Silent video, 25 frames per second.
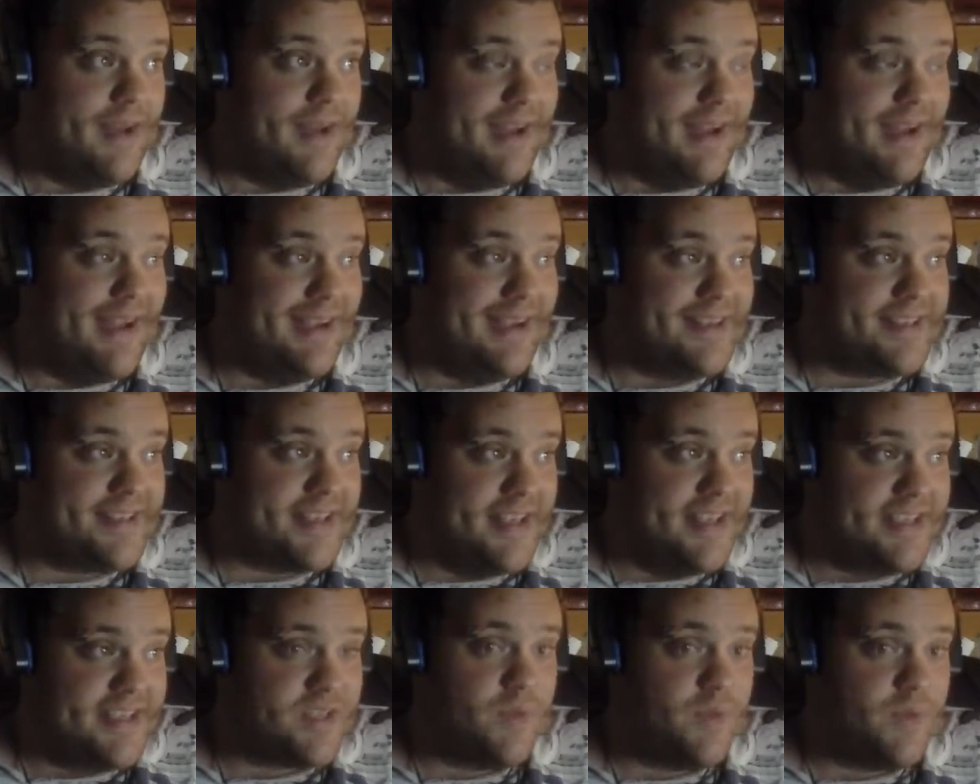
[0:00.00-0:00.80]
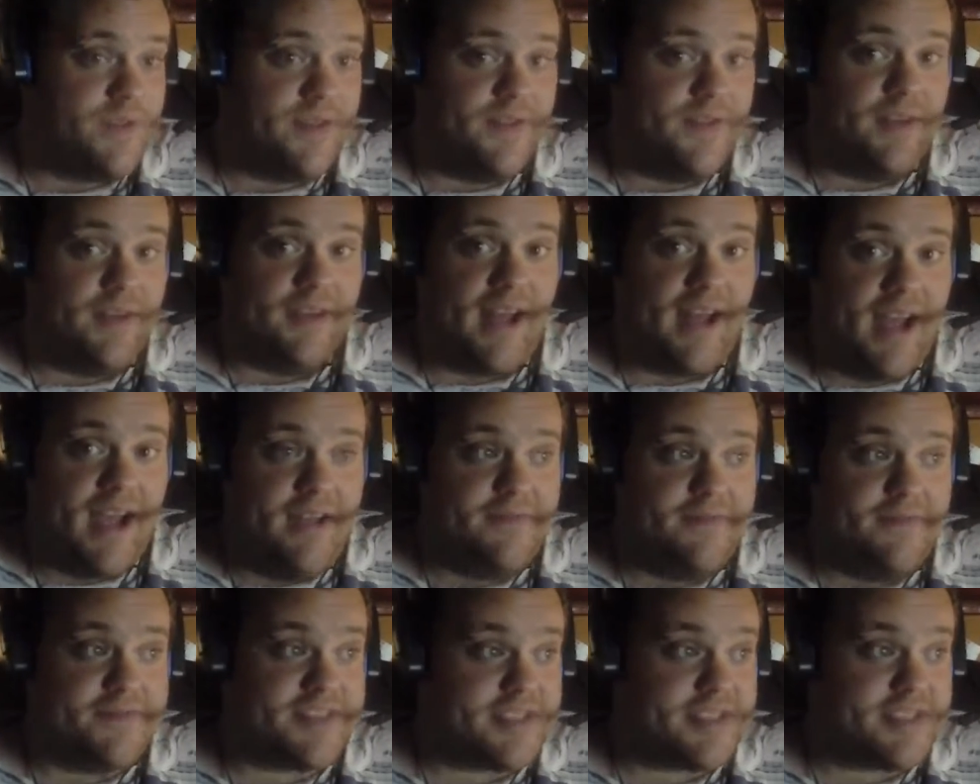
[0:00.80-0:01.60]
exist within the
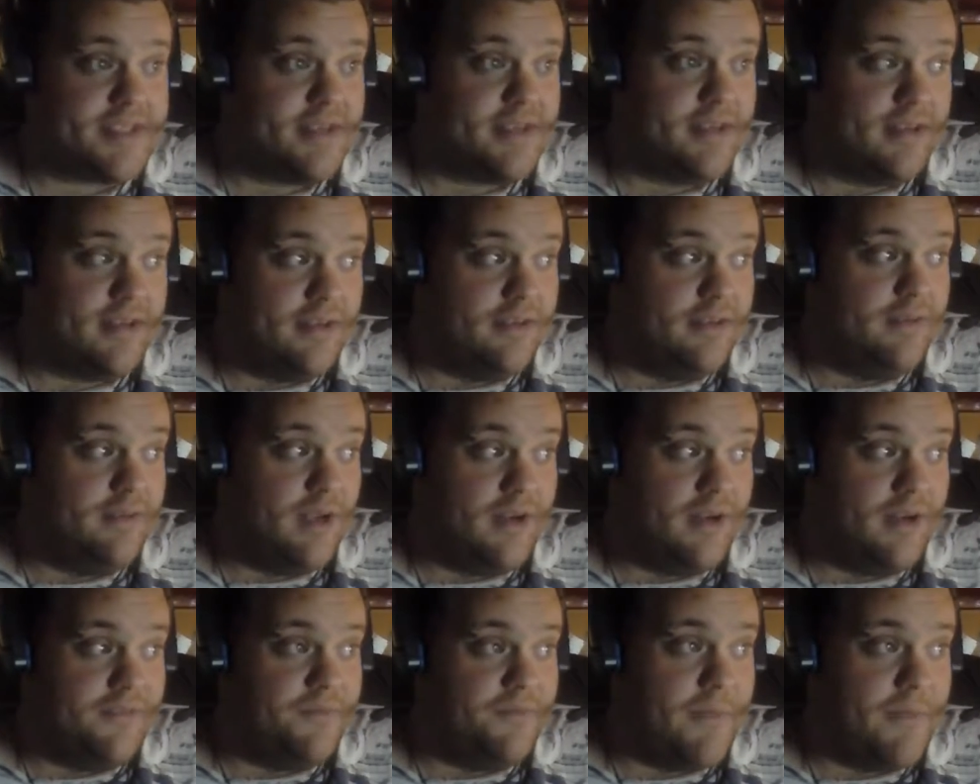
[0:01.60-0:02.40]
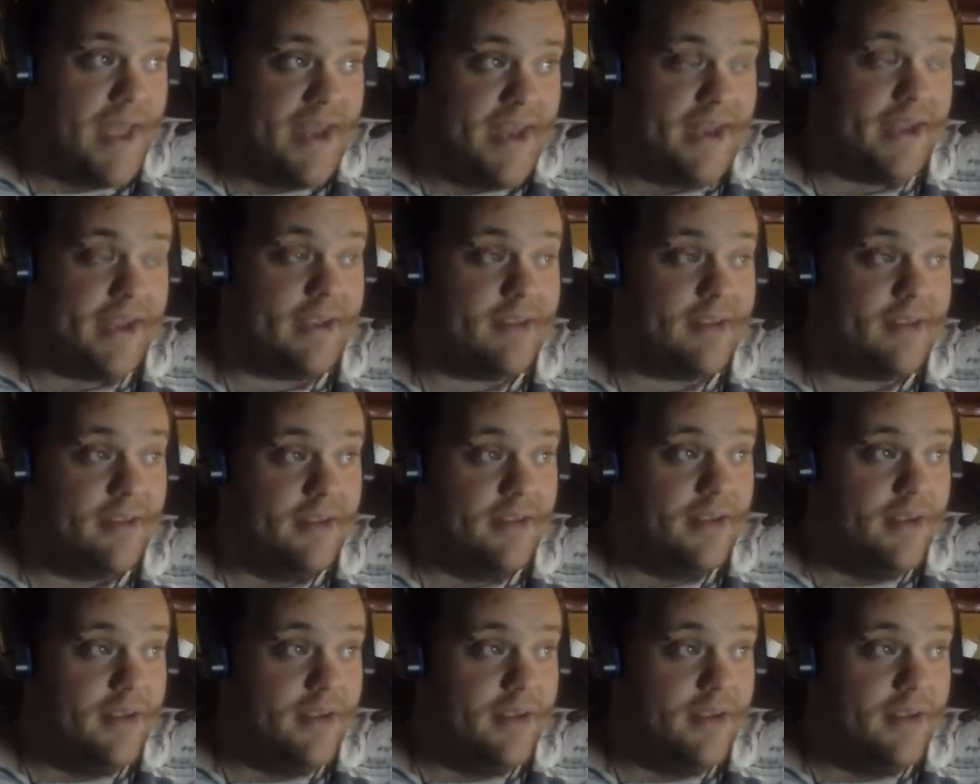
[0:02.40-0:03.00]
lives of many.